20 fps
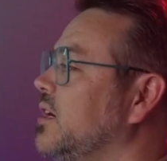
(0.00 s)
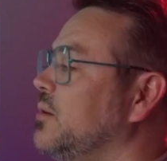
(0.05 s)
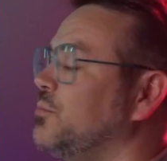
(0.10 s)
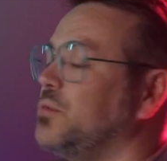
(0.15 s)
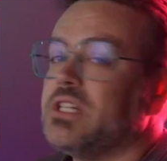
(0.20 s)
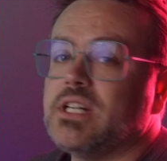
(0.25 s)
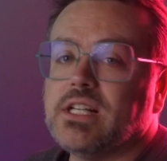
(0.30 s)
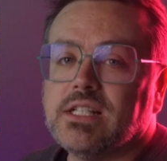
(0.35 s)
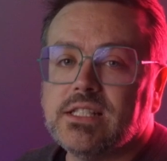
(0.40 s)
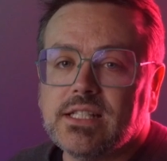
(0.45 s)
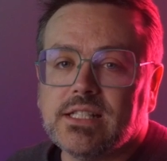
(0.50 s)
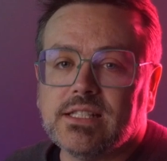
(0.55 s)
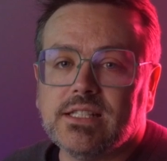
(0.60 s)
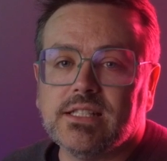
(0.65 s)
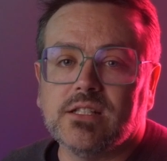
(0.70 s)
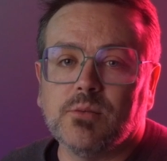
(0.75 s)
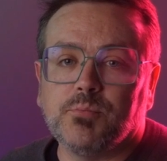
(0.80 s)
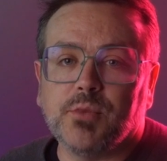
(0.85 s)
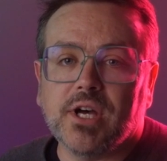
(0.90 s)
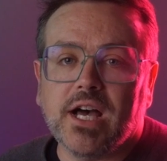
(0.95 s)
because this
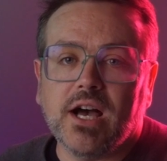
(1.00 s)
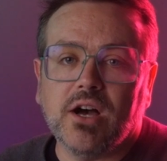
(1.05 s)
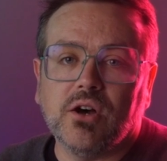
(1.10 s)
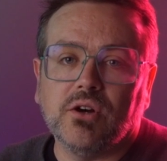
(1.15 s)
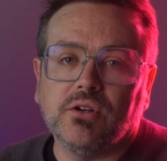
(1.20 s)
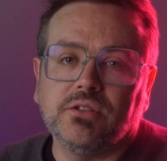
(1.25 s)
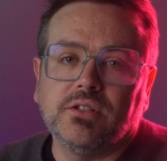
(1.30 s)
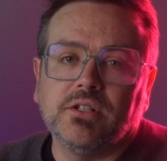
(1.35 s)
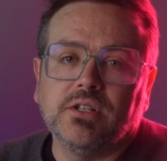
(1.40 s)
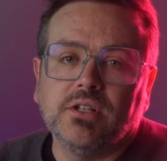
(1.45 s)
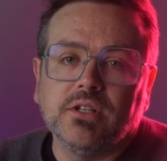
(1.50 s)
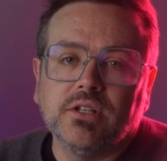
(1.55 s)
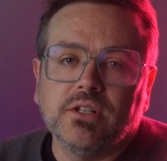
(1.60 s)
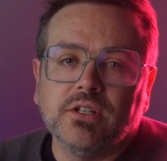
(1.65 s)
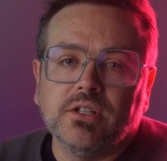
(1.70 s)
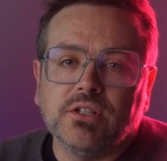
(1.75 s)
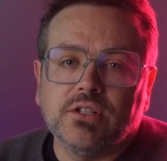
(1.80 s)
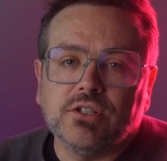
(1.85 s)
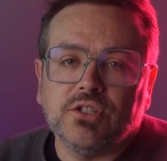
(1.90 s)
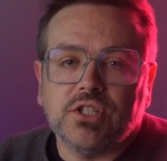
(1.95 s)
is about
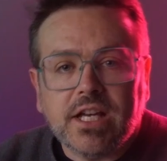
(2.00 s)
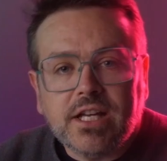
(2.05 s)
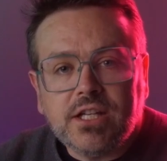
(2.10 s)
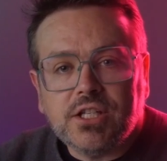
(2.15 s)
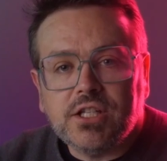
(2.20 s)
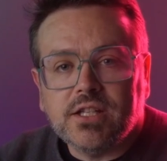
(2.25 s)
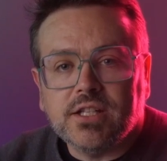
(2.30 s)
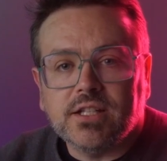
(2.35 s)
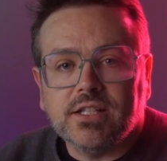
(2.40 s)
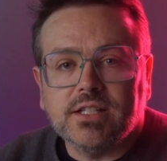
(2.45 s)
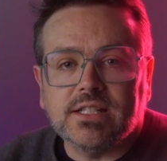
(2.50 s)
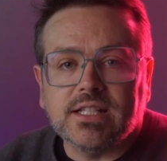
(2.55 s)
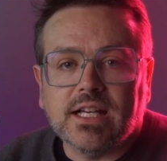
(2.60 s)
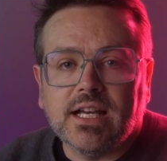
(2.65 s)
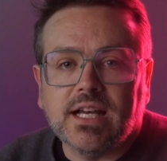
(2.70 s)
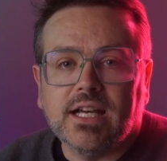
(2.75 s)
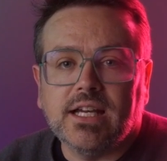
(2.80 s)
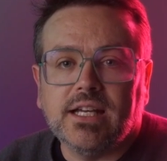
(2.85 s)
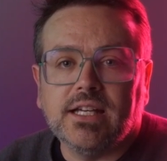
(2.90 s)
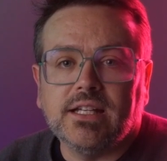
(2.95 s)
changing the
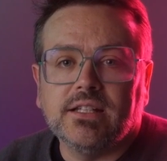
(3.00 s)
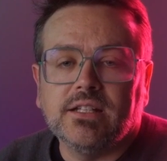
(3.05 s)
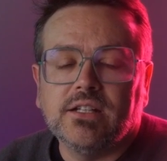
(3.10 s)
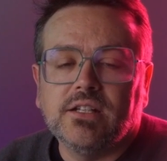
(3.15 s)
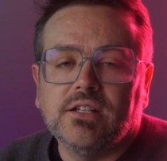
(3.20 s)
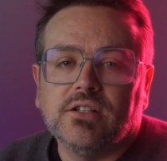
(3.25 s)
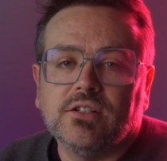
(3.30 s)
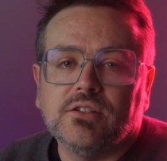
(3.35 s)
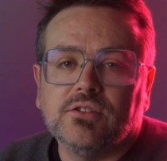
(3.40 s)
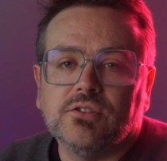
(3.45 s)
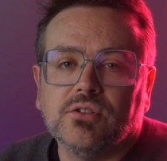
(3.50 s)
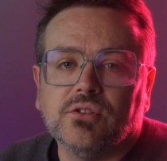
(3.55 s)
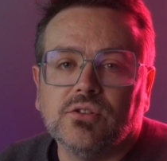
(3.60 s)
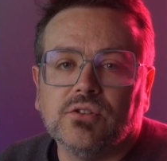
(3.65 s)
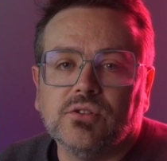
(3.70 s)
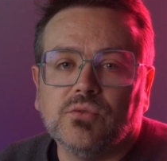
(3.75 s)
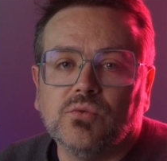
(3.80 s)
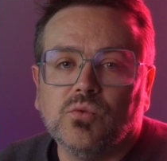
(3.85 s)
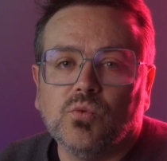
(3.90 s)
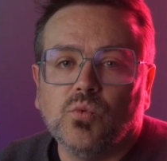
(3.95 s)
design
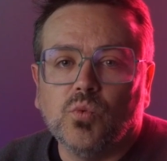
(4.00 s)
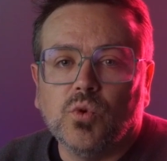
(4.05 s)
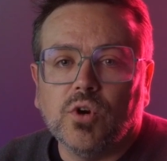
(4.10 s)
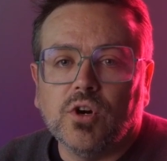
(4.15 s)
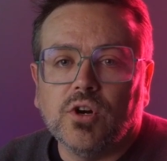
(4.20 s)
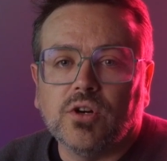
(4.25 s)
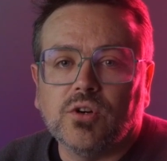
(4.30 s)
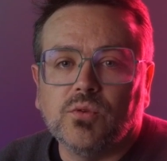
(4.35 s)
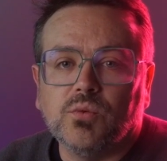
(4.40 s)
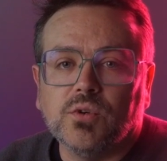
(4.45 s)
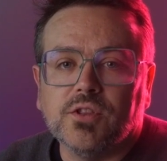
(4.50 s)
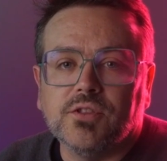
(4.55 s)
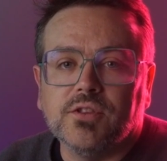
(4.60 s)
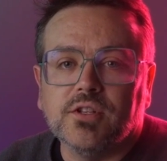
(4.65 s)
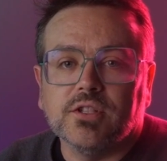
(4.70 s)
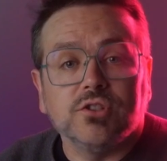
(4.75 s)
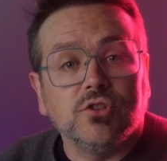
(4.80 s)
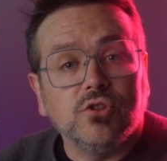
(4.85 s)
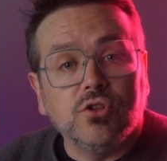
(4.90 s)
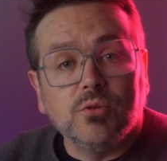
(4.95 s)
to work with
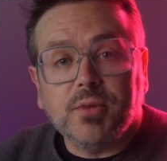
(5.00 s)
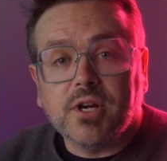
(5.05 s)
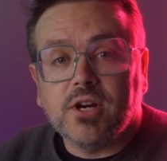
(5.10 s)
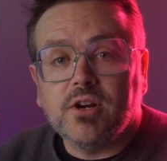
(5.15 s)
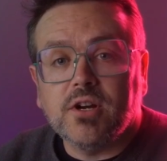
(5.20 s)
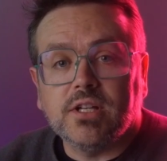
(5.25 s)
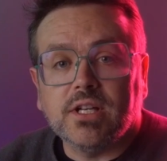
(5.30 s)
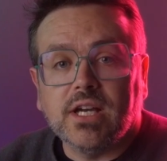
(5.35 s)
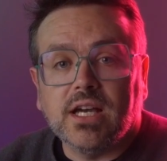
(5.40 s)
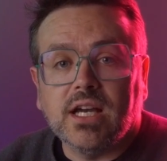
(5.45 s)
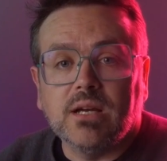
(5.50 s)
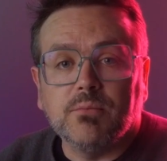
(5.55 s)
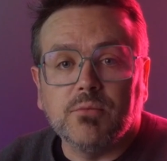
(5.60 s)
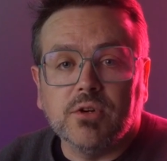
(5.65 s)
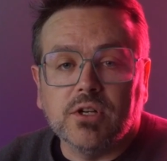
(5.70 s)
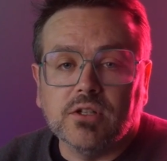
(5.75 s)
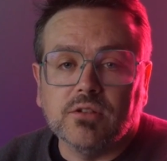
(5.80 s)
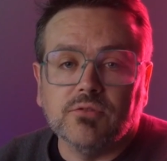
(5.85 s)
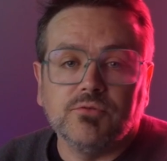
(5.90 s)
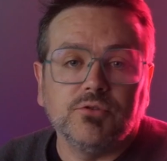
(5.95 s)
this new paradigm
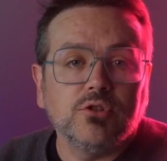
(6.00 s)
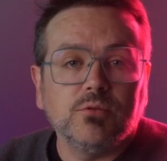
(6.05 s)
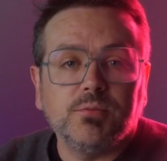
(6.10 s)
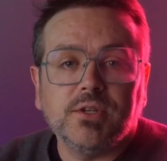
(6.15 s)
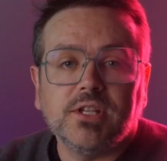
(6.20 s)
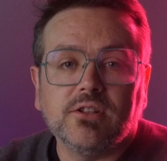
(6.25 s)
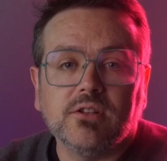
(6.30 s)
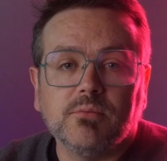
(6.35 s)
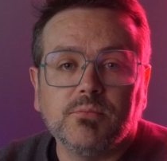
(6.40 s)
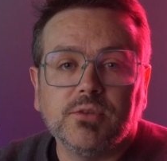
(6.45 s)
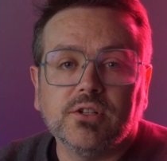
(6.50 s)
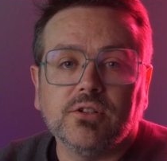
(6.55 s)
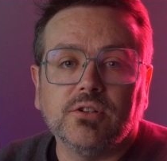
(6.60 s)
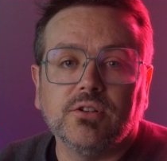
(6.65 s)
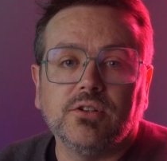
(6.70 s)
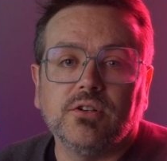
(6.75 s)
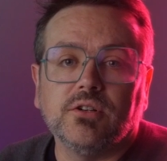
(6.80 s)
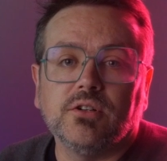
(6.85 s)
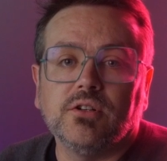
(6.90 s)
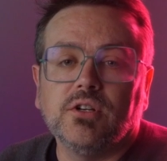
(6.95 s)
of you being the
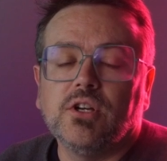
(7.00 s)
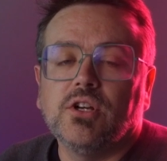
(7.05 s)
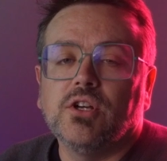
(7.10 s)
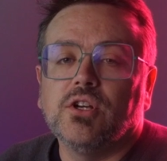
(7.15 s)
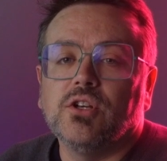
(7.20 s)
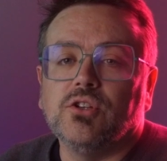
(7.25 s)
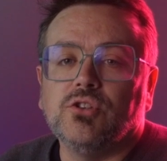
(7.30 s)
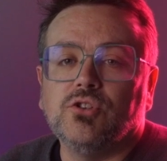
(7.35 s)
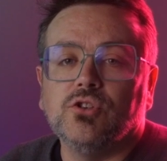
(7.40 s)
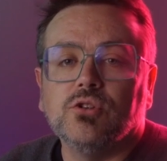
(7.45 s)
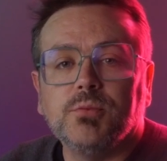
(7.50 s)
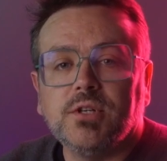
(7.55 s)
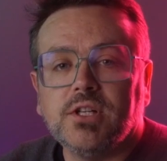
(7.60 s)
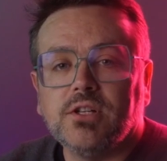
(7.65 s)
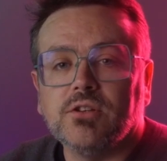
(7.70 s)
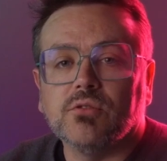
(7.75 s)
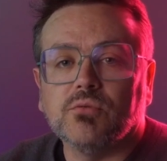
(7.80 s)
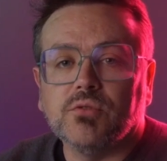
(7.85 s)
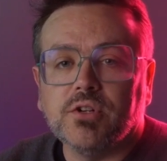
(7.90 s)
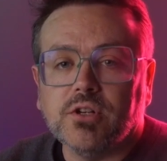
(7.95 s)
builder, you
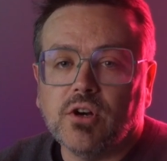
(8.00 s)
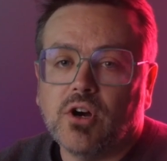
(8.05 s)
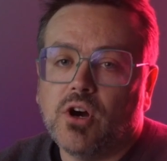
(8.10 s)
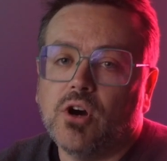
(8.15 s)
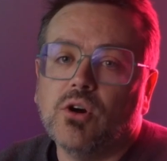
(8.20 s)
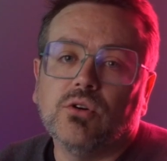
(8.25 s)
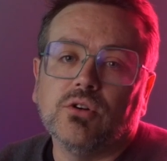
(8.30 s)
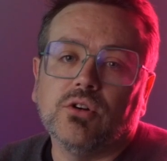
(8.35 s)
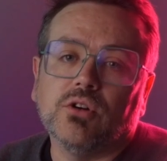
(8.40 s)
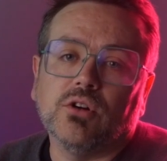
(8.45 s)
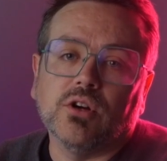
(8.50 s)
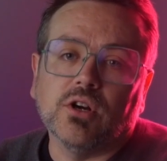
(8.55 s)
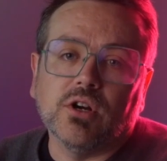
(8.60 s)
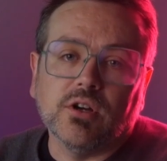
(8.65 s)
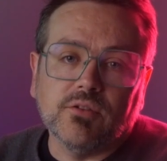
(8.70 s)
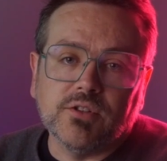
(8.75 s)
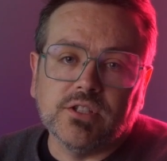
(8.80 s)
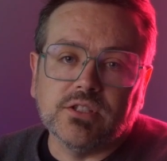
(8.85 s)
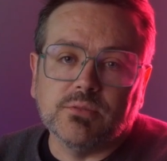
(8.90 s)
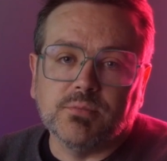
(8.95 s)
being the real owner
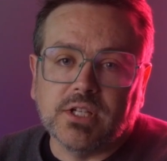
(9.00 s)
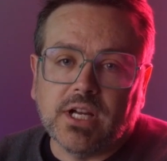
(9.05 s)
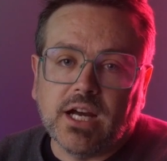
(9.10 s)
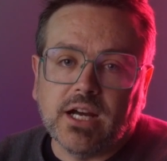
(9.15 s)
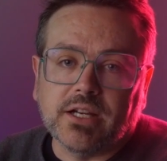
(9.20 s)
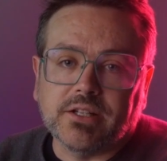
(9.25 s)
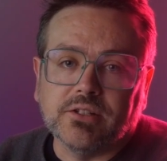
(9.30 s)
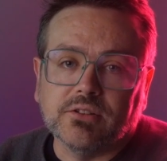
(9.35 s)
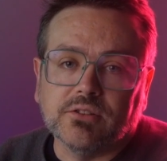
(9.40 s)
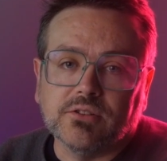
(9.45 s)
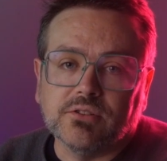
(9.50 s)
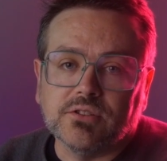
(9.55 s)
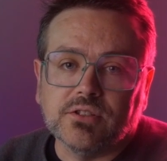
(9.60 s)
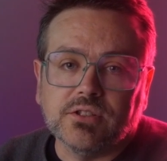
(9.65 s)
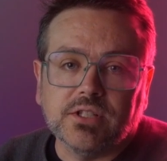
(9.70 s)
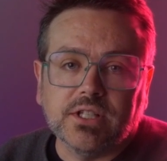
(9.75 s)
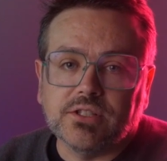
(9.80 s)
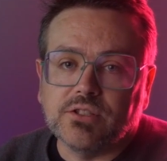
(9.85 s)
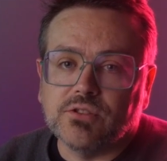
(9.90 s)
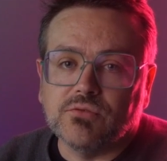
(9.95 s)
of these binoculars. You're
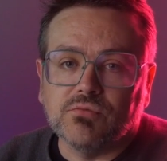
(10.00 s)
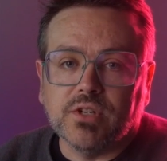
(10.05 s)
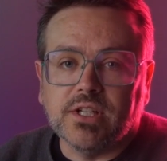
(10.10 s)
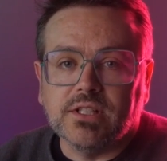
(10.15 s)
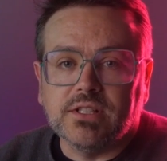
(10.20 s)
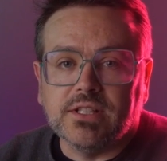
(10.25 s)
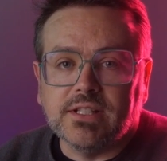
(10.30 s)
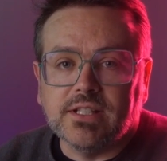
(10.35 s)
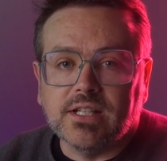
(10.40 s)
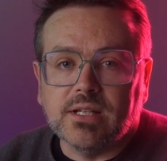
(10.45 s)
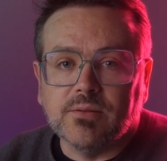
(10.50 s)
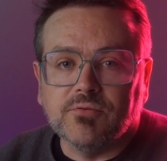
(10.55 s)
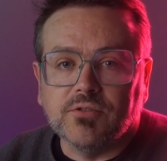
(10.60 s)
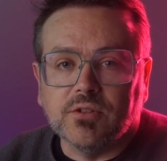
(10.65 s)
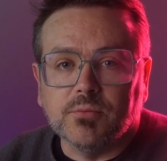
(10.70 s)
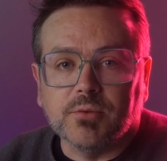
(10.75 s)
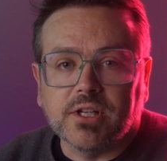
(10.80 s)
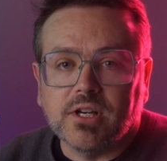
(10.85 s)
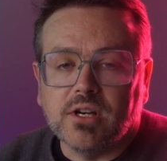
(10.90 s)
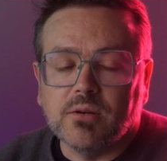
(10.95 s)
not just renting them
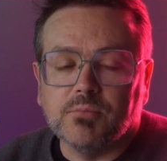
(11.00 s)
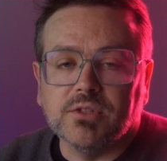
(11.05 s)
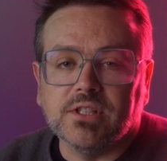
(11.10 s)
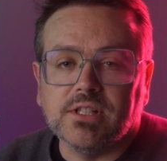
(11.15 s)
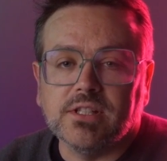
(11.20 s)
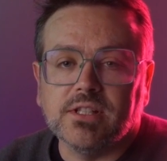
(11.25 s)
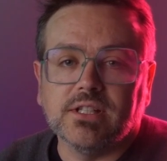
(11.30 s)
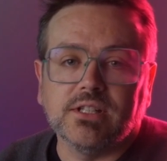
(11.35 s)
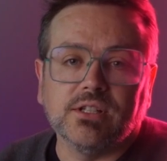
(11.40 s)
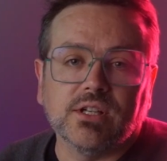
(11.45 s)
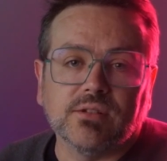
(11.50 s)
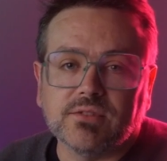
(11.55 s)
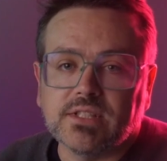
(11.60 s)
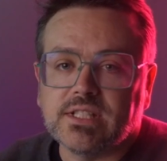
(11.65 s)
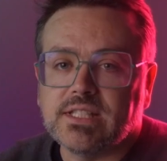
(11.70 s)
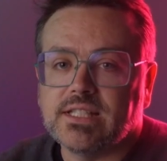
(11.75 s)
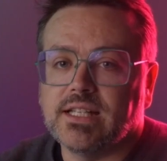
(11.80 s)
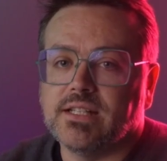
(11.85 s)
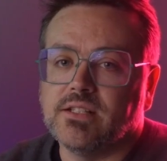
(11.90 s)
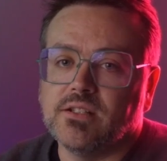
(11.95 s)
from a company that you have to
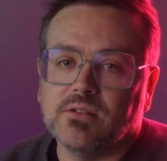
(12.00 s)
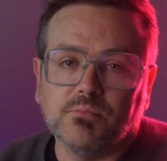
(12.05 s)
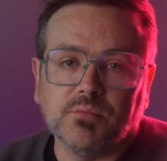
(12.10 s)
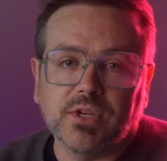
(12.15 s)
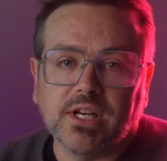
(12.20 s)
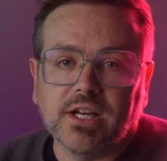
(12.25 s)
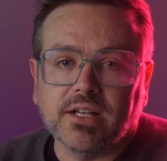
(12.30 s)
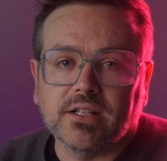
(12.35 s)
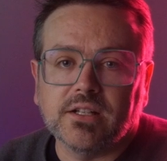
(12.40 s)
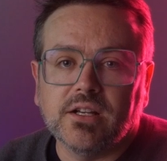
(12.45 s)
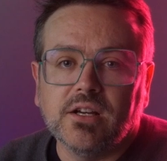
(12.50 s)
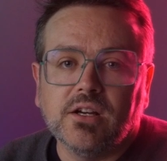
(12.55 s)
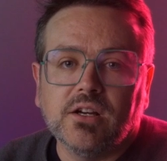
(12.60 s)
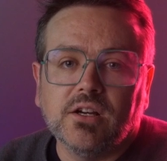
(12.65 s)
send them back